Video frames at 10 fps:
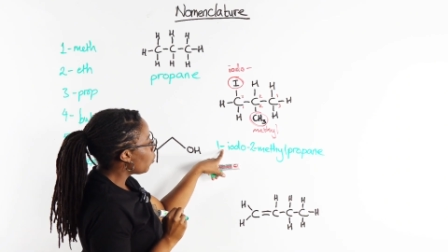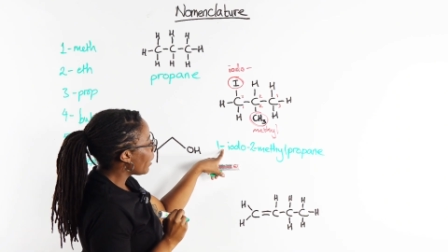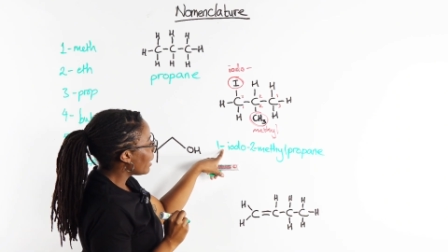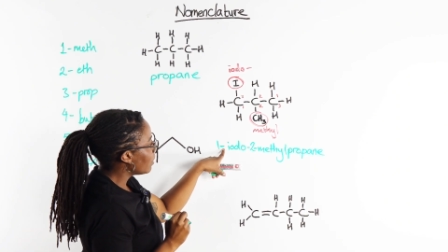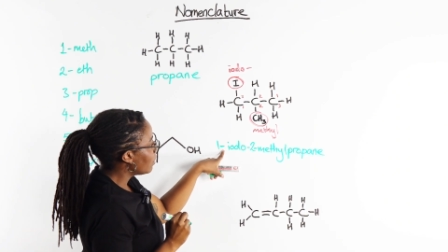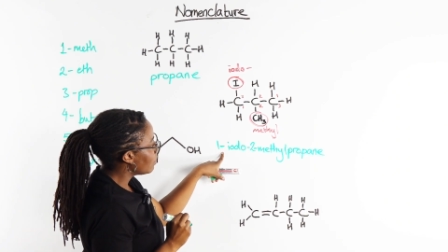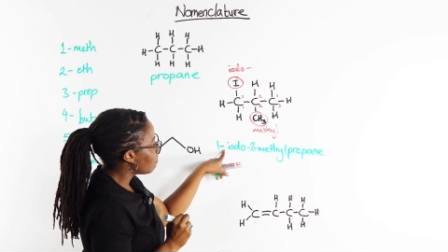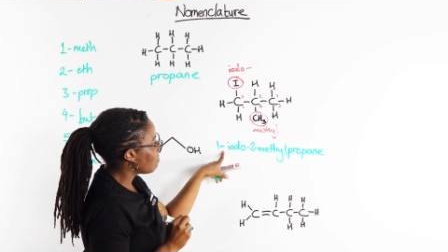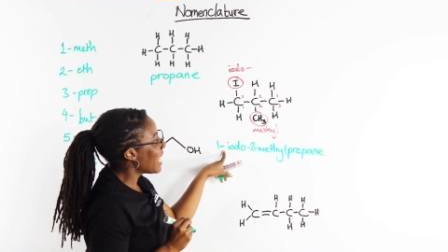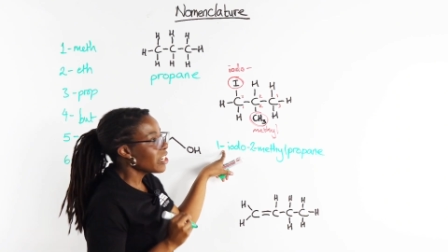with
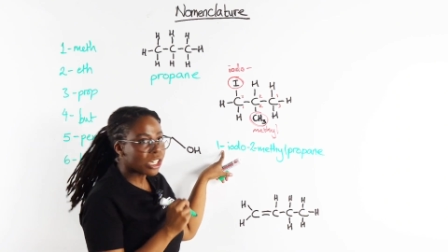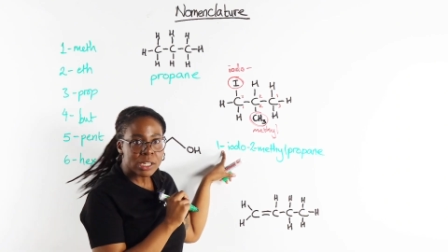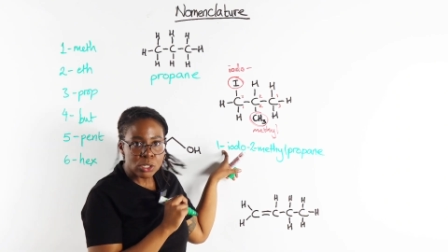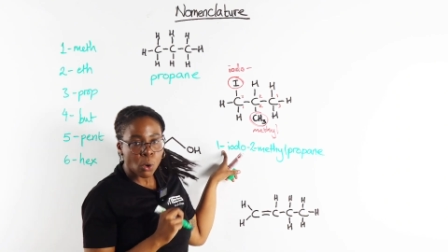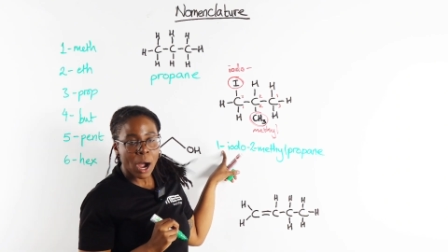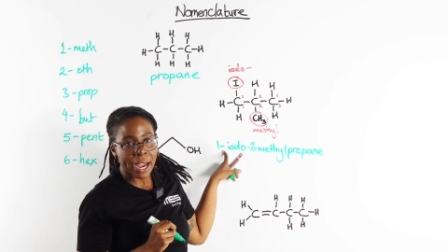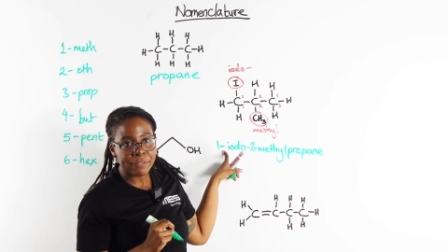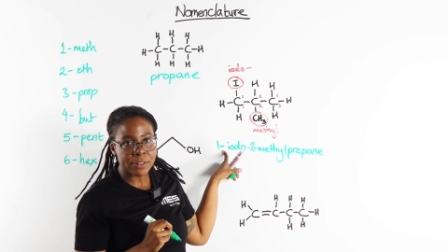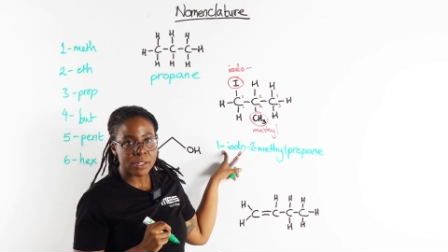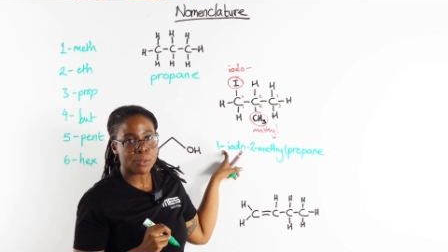dashes or
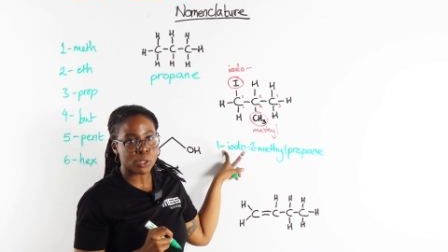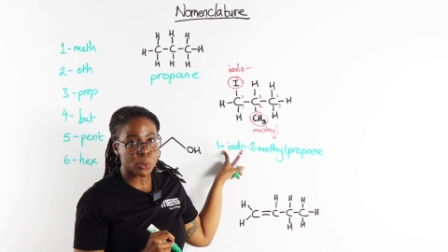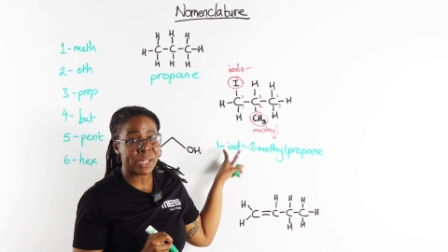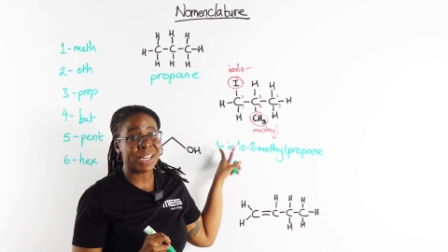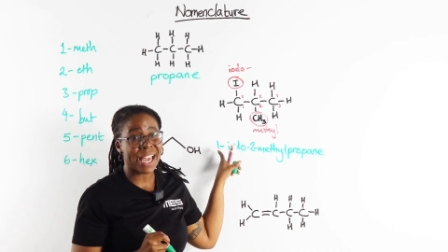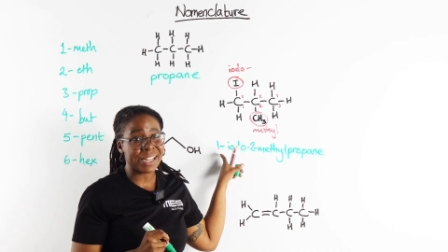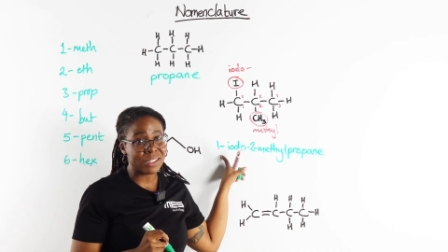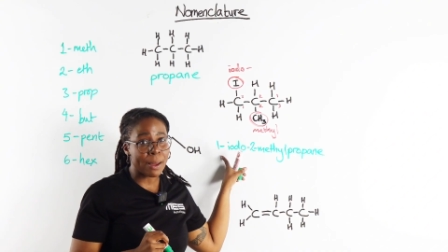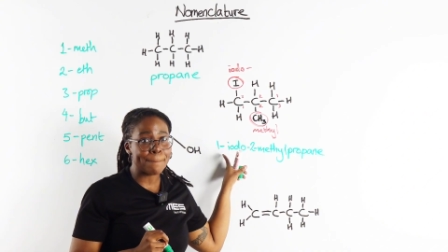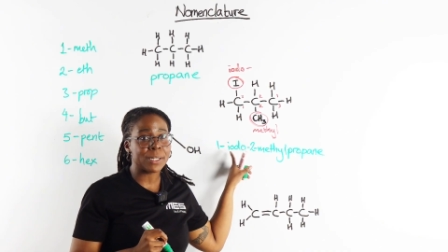hyphens between any
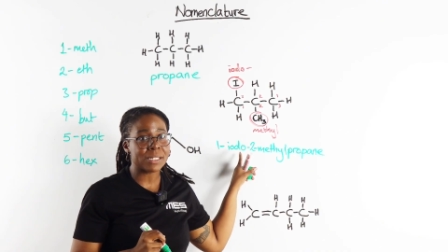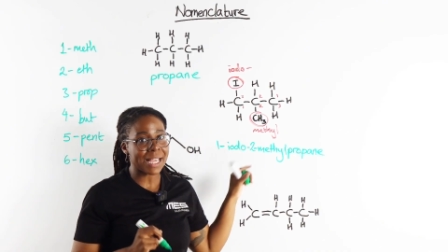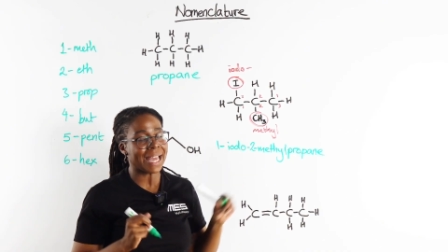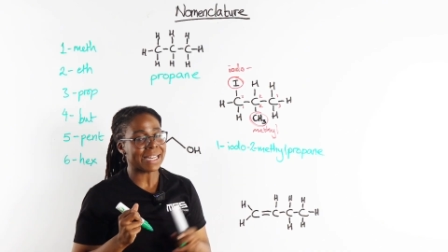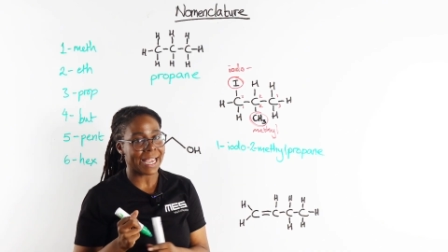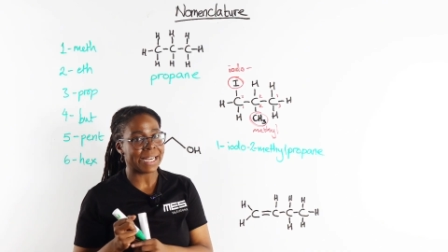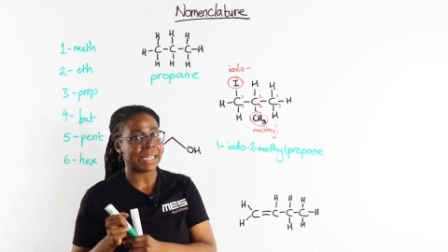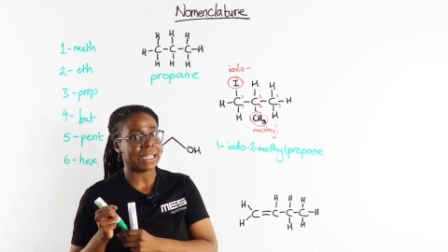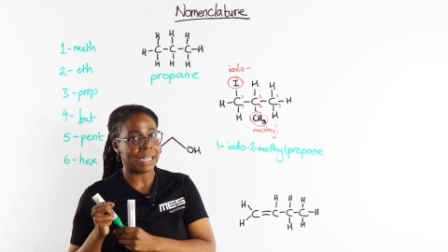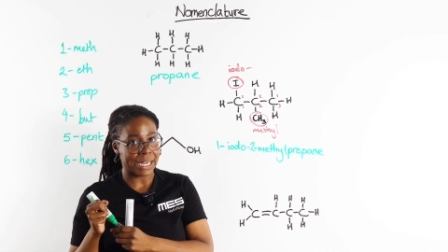numbers and
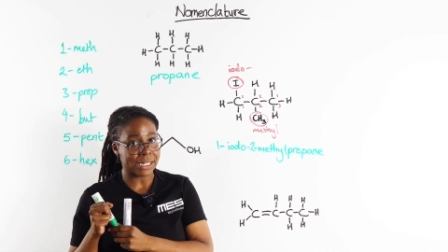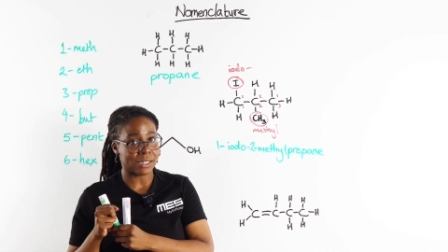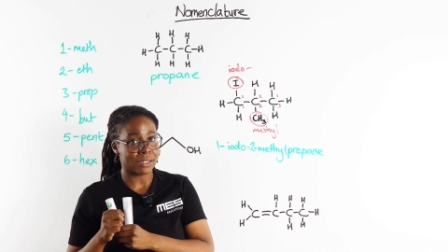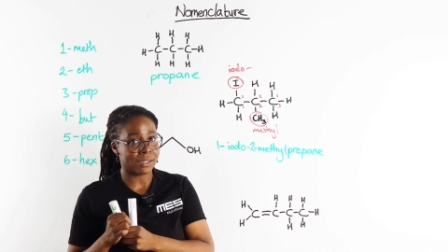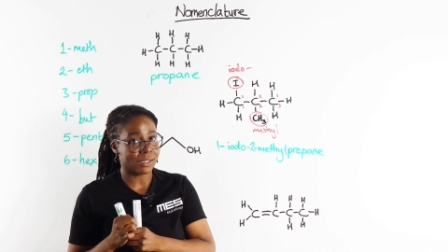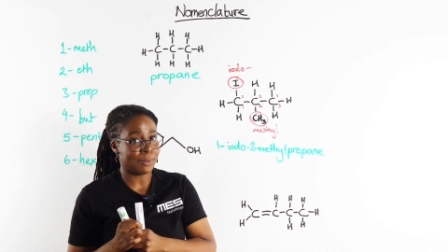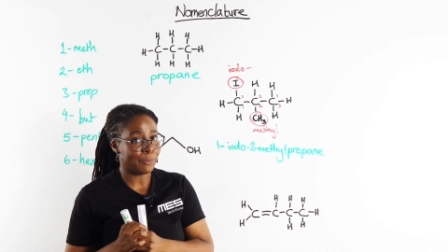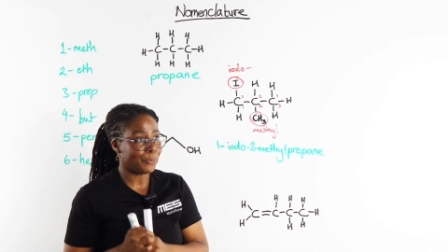any letters.